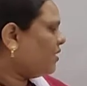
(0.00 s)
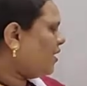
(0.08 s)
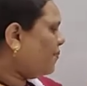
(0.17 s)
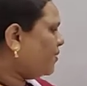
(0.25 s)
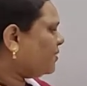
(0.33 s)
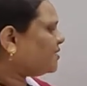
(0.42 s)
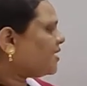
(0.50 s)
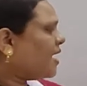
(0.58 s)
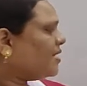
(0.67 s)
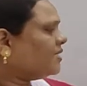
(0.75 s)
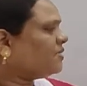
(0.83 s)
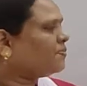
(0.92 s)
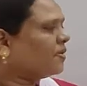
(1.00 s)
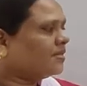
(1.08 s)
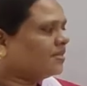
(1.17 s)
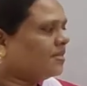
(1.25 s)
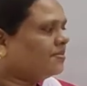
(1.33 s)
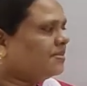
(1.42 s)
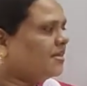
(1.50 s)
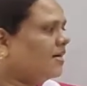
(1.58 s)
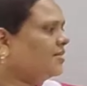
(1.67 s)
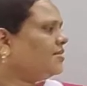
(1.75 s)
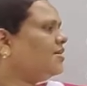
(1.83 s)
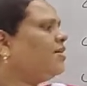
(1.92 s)
if it carries positive
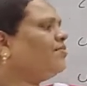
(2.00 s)
charge,